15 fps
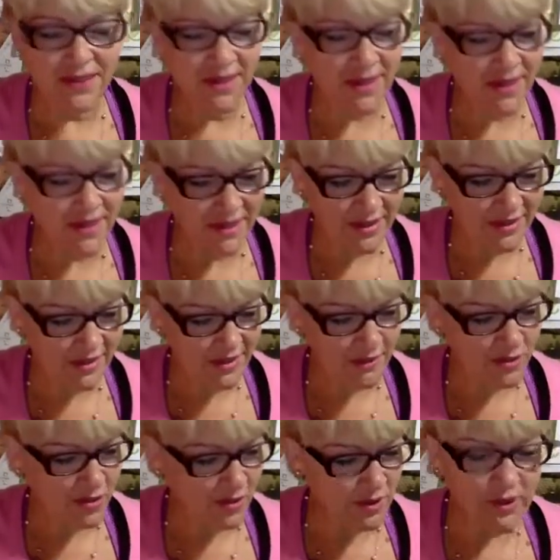I am
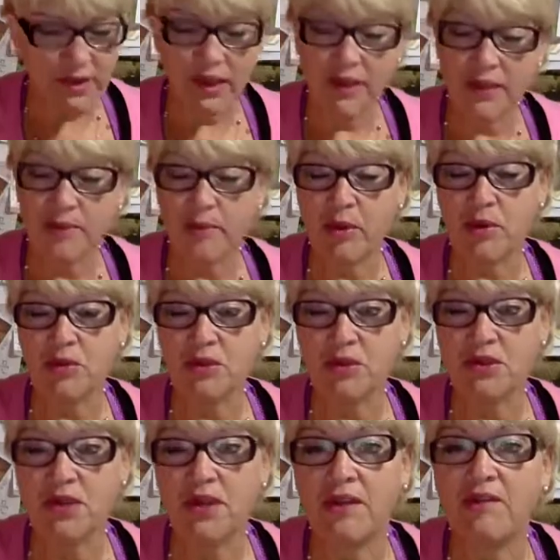certainly not the poster
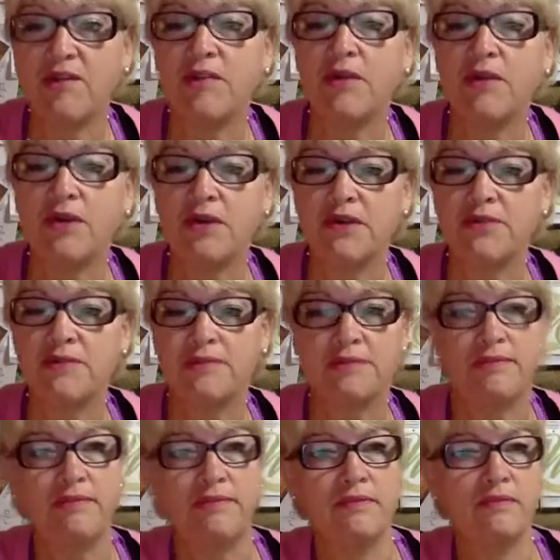child for
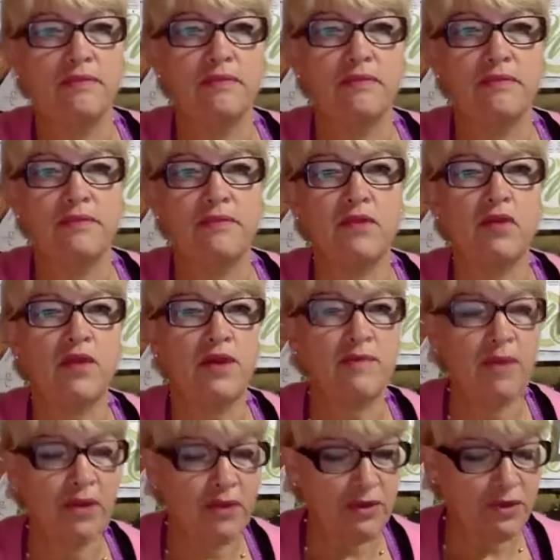great
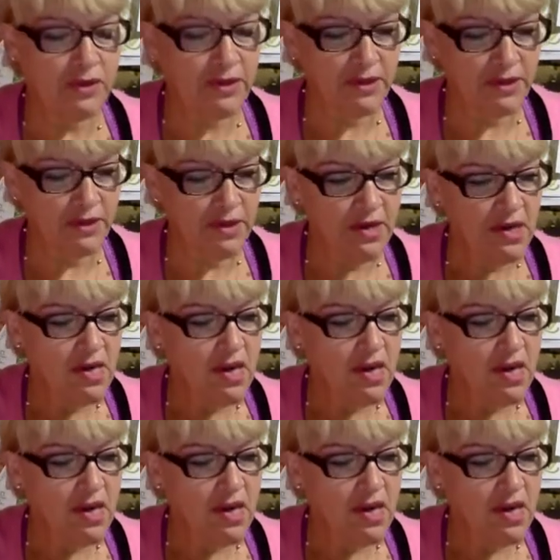motherhood here.